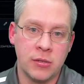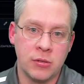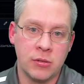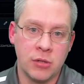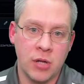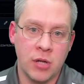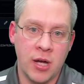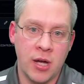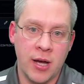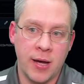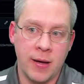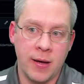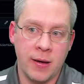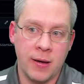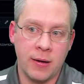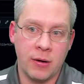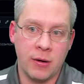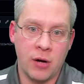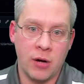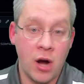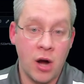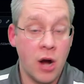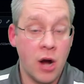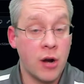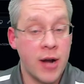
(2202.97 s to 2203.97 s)

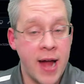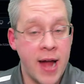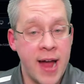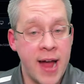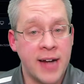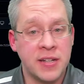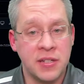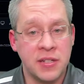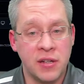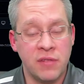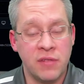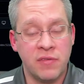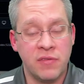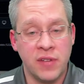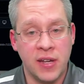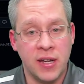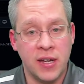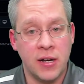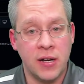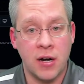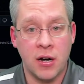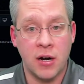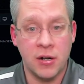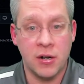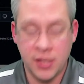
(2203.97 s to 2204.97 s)
are active in
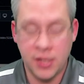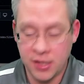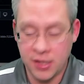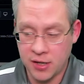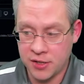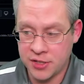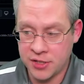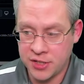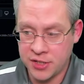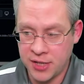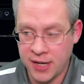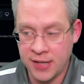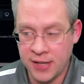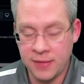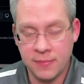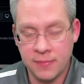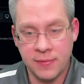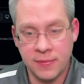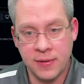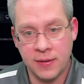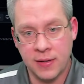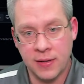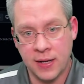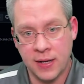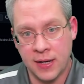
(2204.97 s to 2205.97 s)
our site,
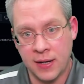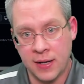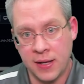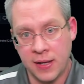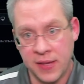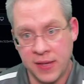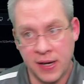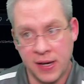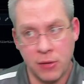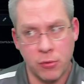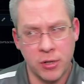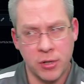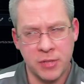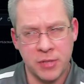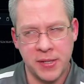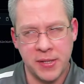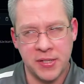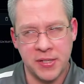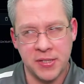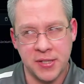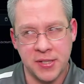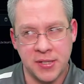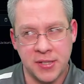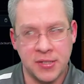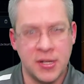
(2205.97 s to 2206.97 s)
and think of
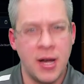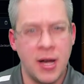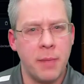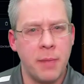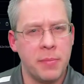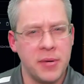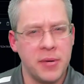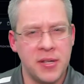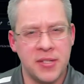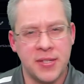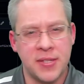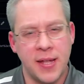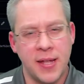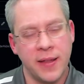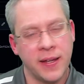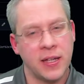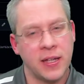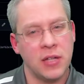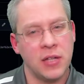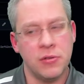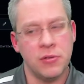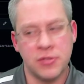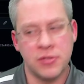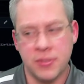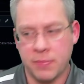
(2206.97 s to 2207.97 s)
workspaces as companies that like
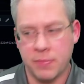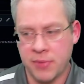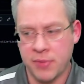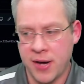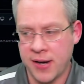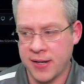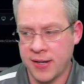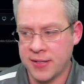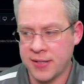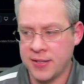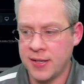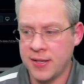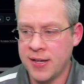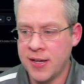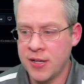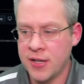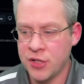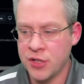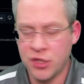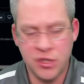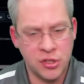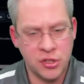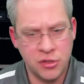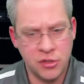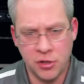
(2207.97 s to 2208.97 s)
use the product,
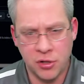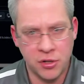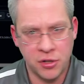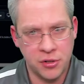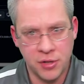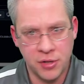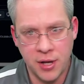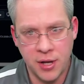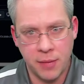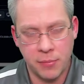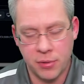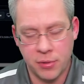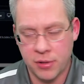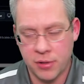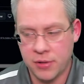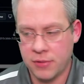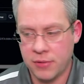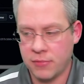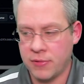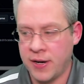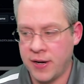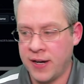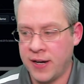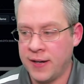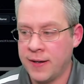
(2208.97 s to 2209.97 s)
just a total number,
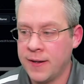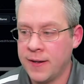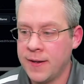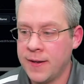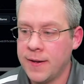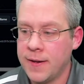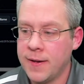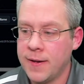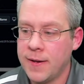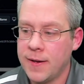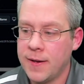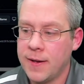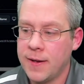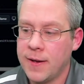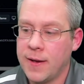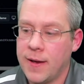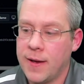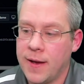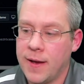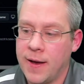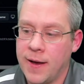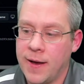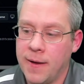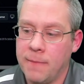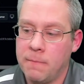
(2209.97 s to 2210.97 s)
right?
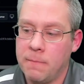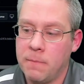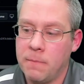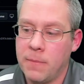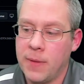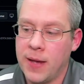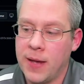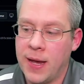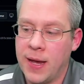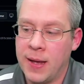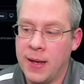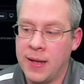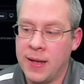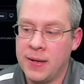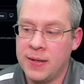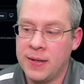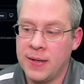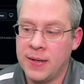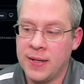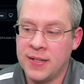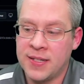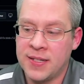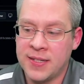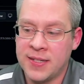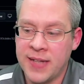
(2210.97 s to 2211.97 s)
And
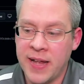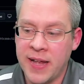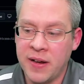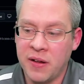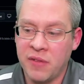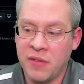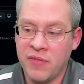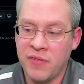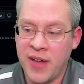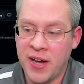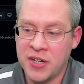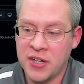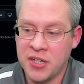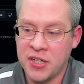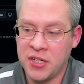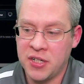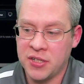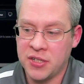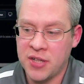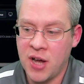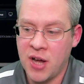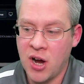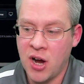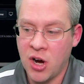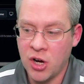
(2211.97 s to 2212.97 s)
instead of actually just
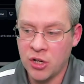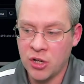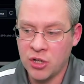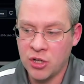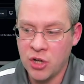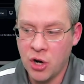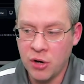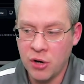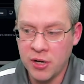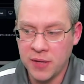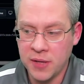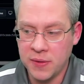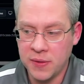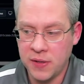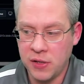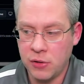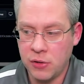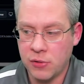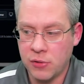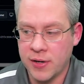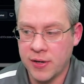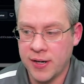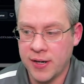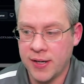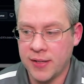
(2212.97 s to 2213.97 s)
hard coding the
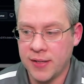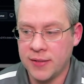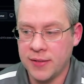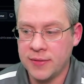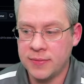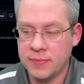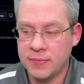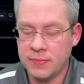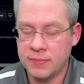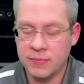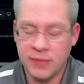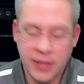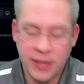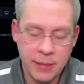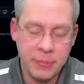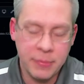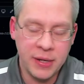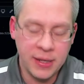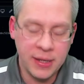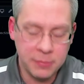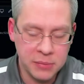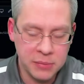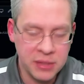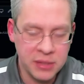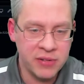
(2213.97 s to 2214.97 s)
URL, I mean,
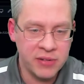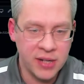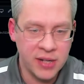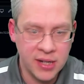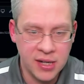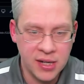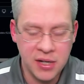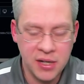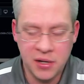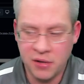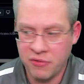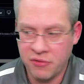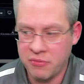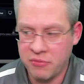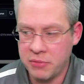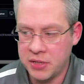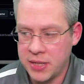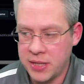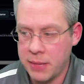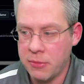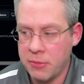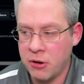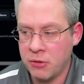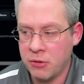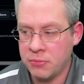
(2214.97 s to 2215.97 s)
I'm leaving it in here from a
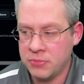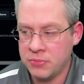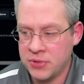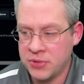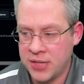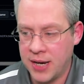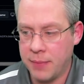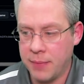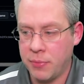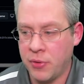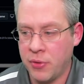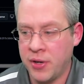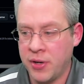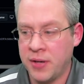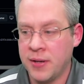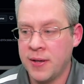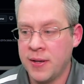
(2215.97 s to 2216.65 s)
demo standpoint,